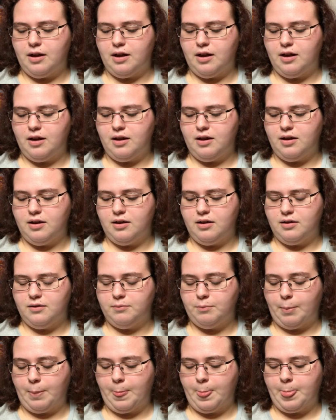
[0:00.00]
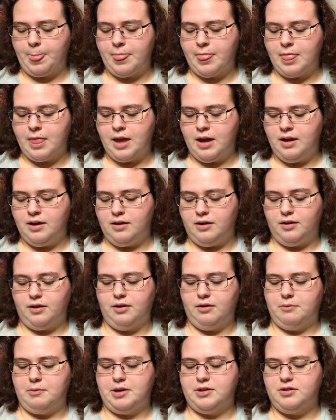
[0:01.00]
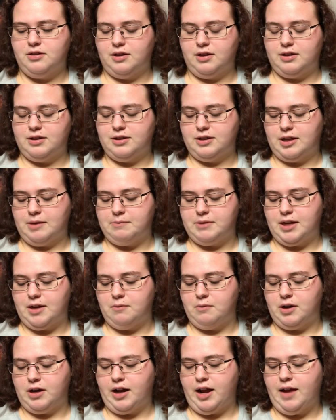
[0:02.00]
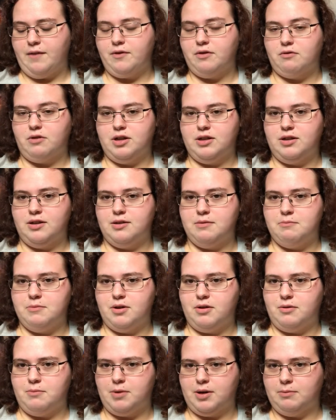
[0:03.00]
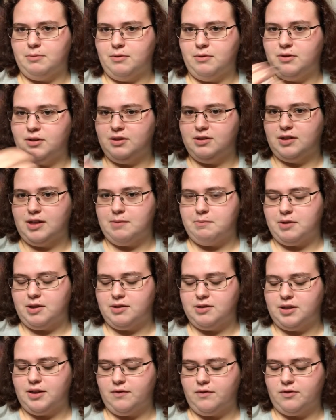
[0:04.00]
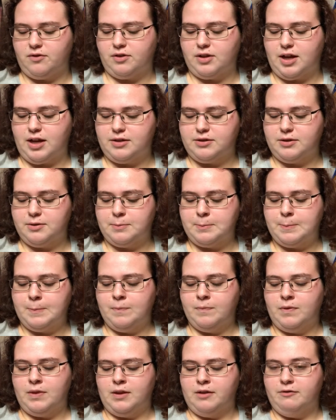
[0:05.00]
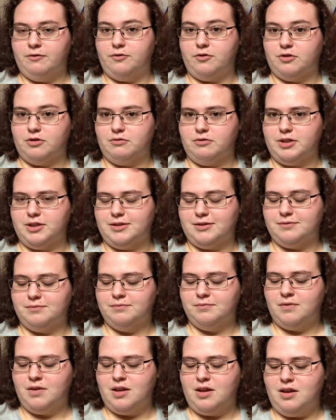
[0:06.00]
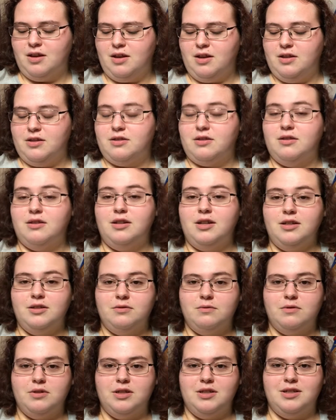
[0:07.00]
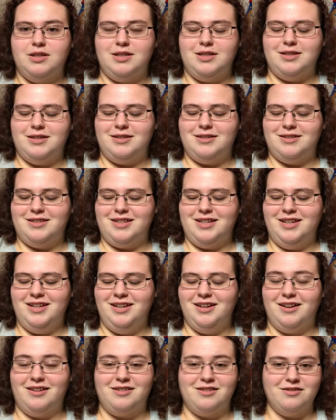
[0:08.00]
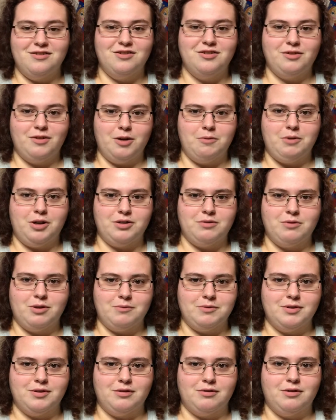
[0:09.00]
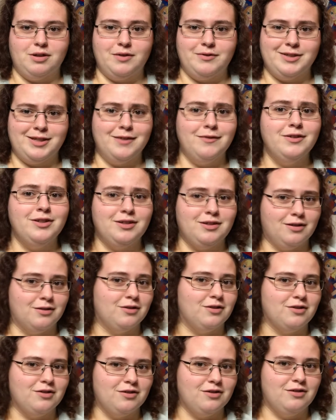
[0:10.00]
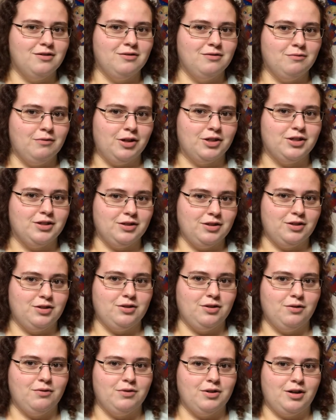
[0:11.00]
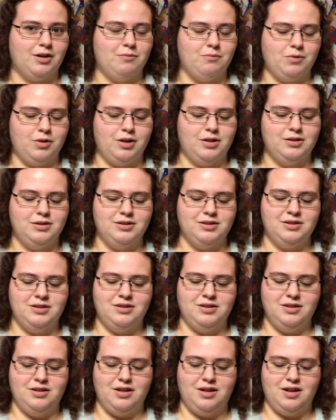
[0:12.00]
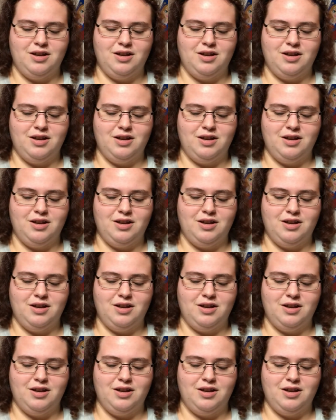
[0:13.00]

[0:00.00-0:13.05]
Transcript: you know, I'm actually going to skip that one. I have it written in the middle, but I'm going to skip it and save it for last. For a reason. So the next one is another show I watched when I was little. I was even younger watching this show than I was